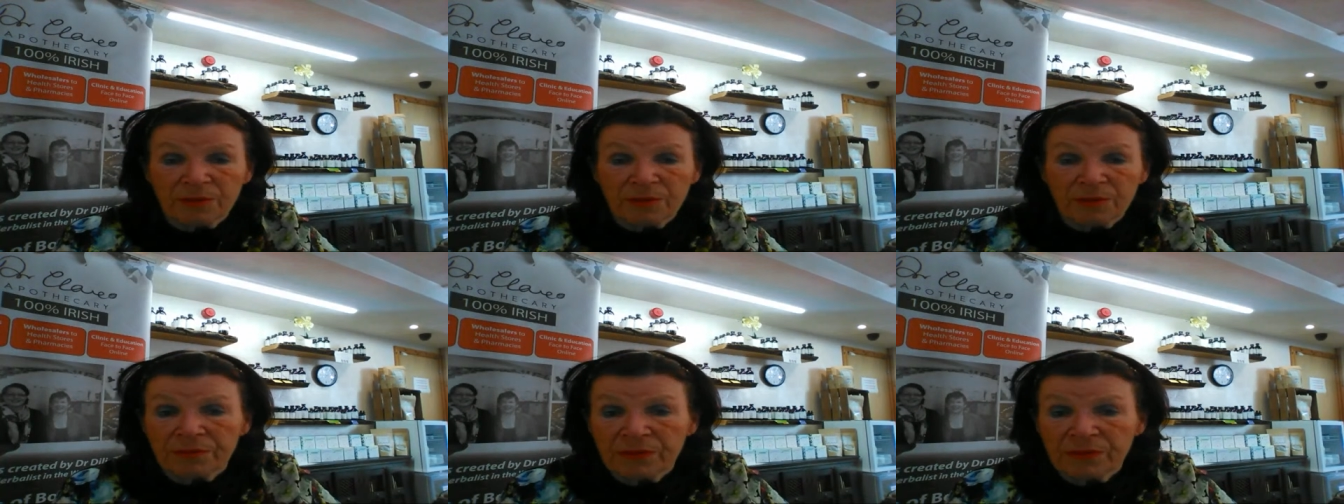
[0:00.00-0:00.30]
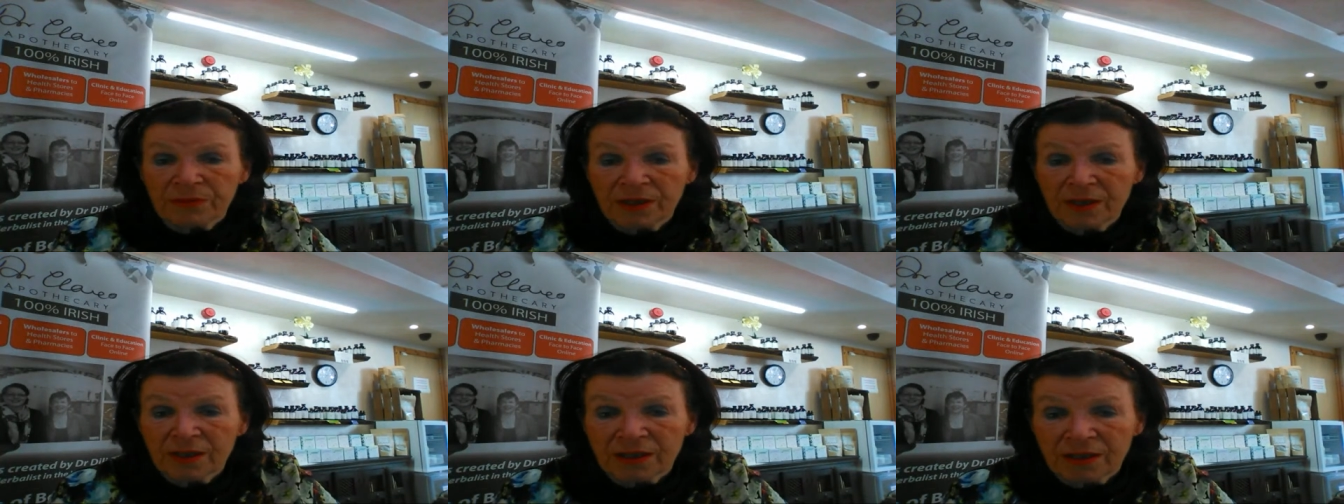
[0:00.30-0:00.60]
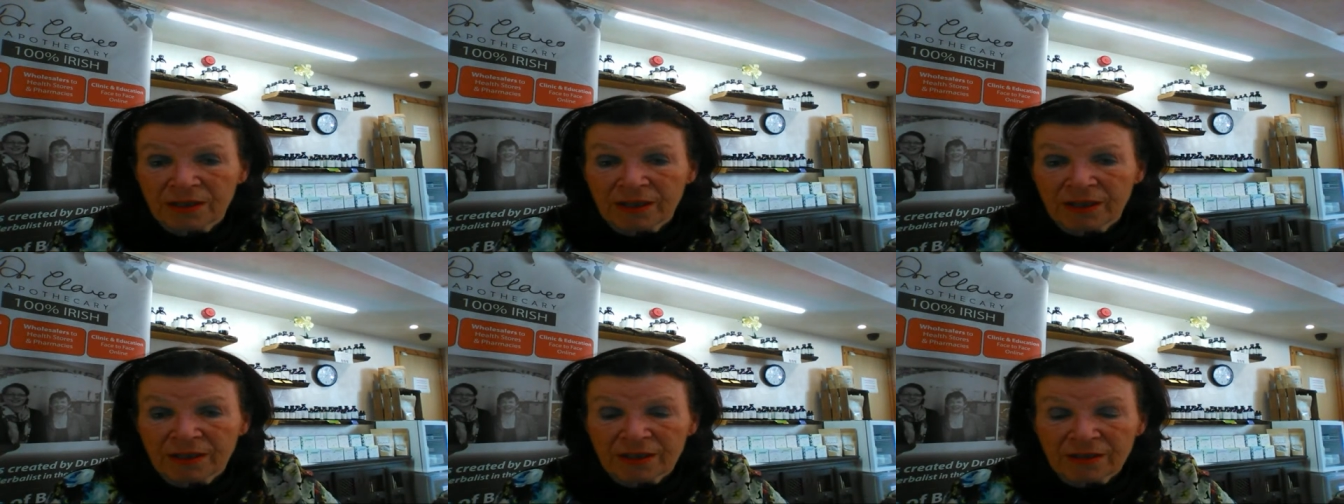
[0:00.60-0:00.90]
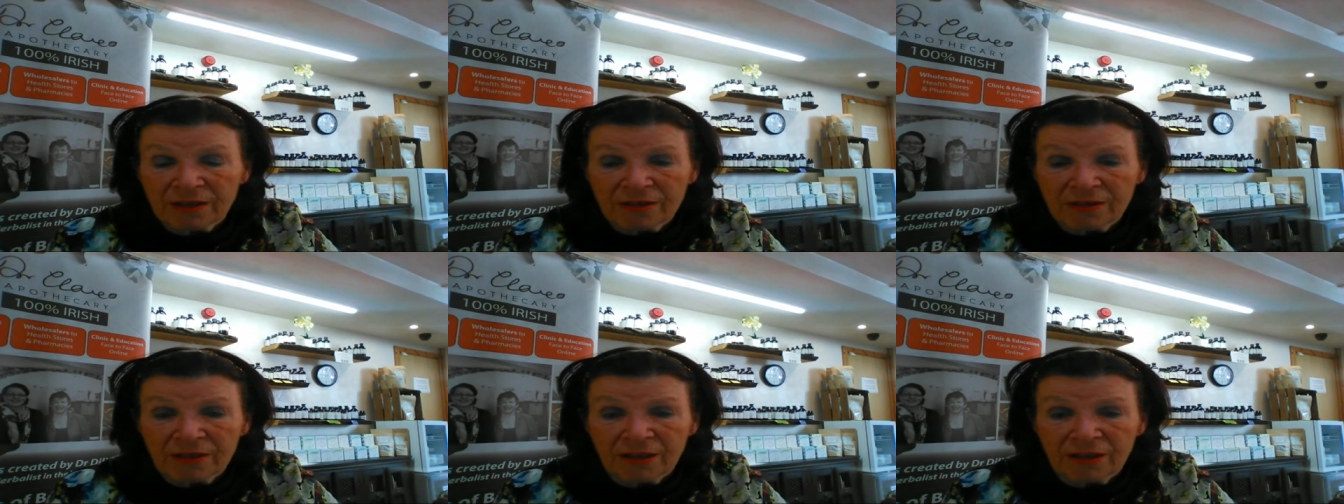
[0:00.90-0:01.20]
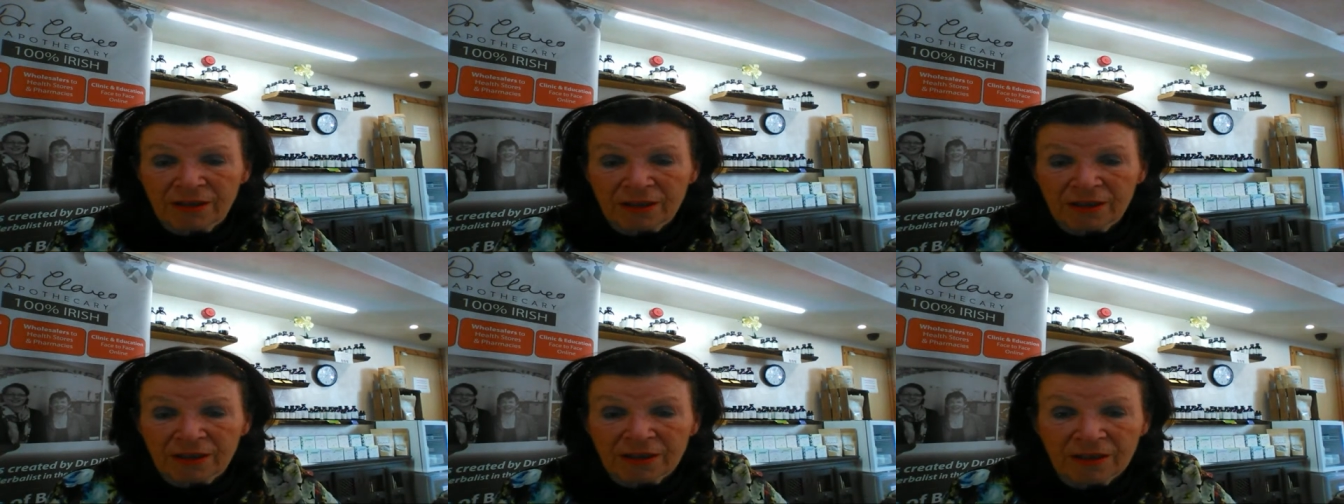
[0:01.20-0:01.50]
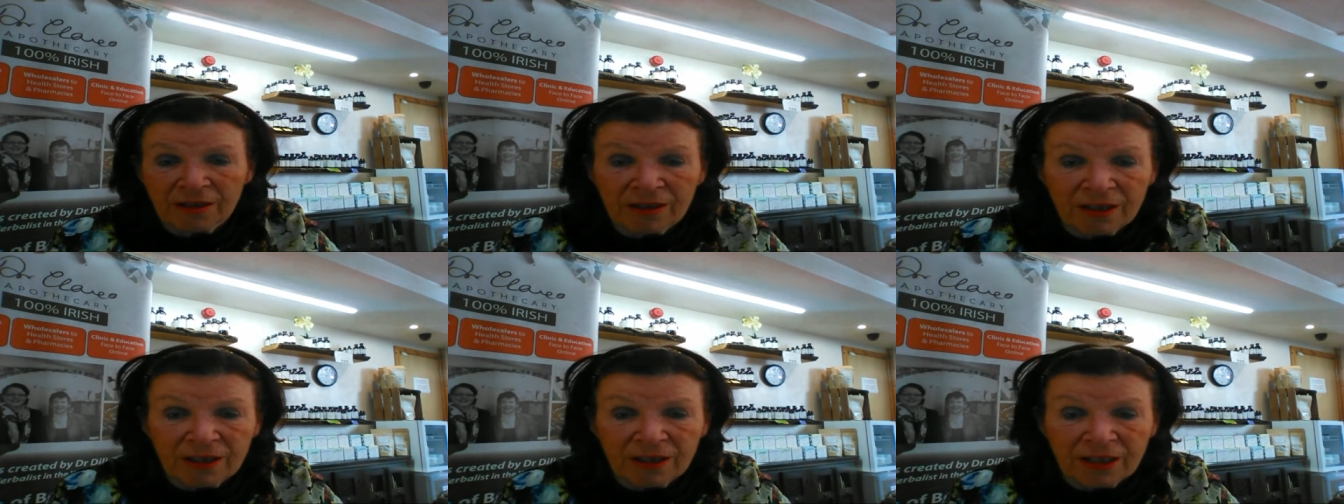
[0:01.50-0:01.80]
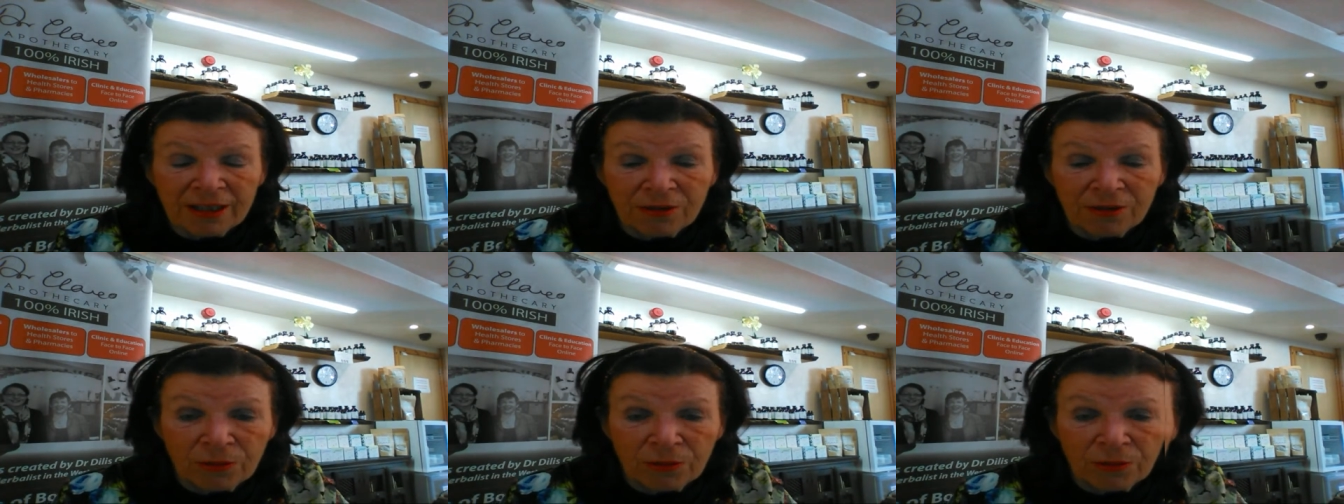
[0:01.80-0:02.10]
It's it's not an ego
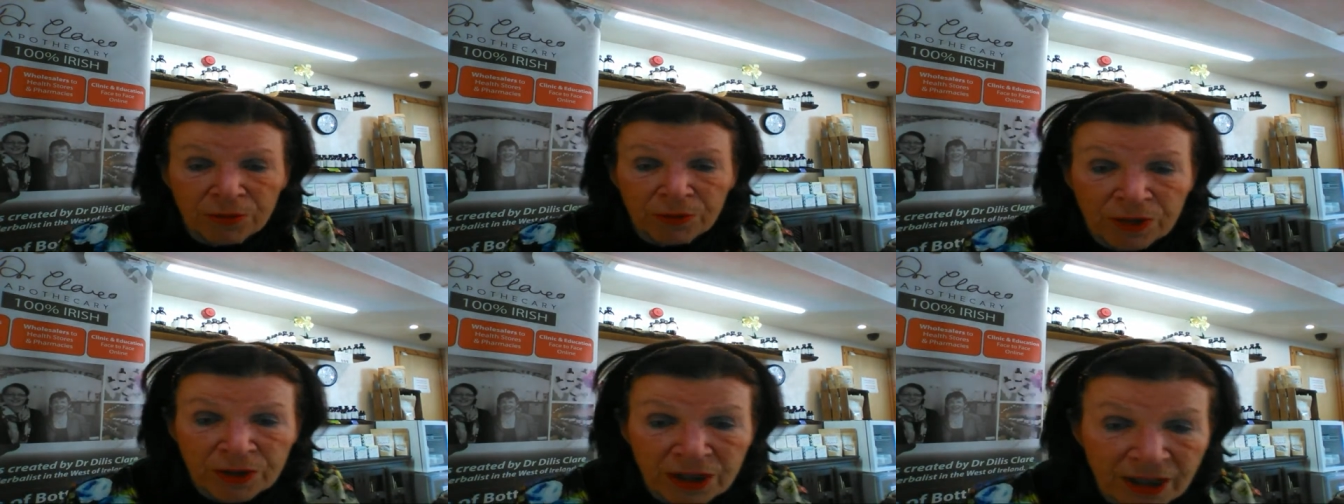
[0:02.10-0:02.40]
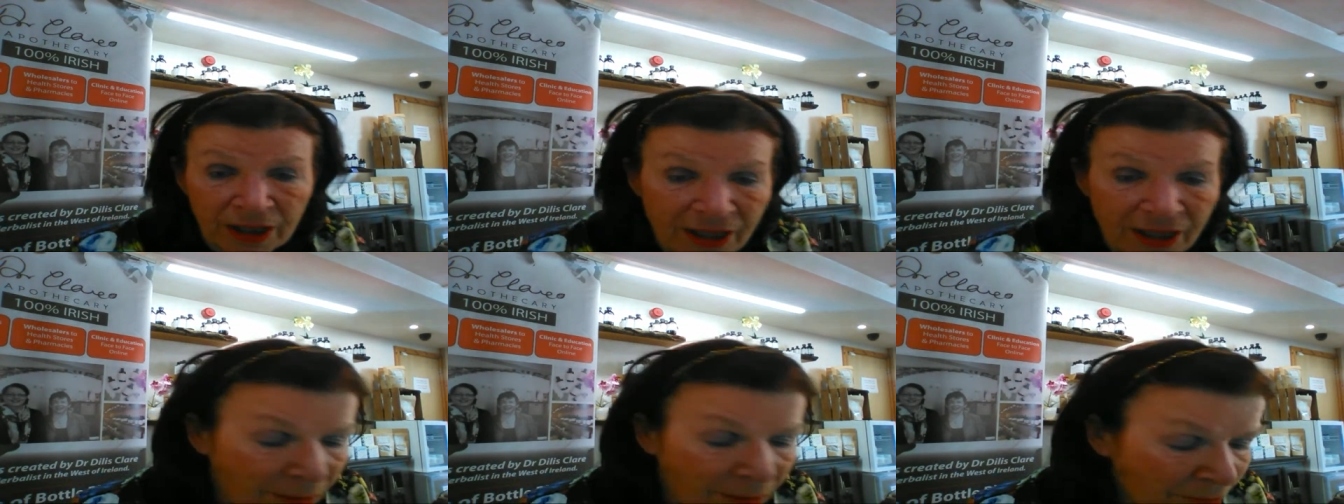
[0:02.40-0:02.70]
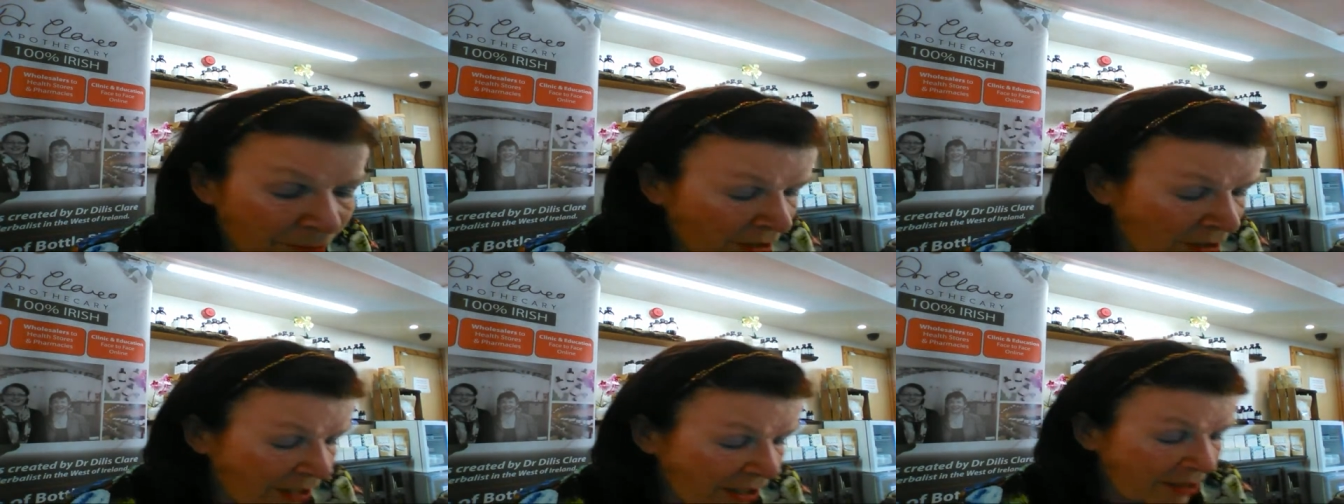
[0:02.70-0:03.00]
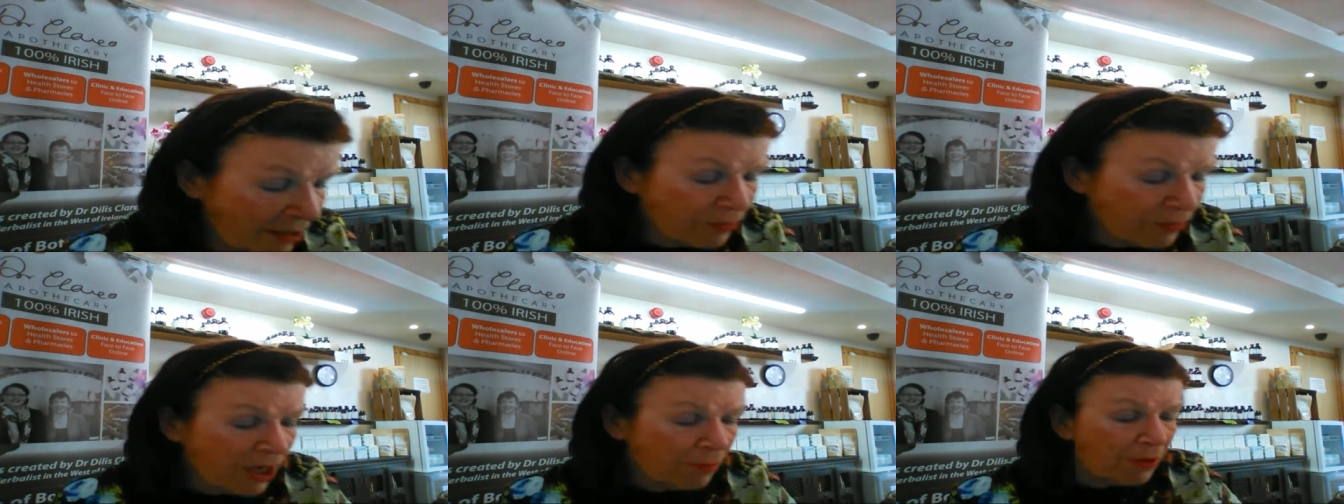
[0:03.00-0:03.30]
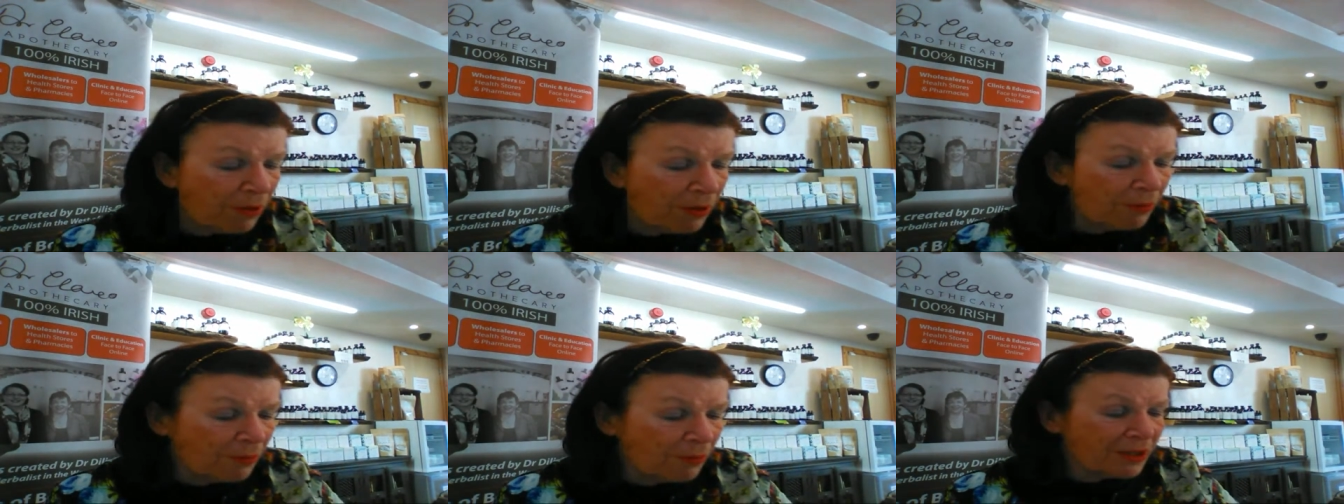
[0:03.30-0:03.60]
boosting com- um, complement.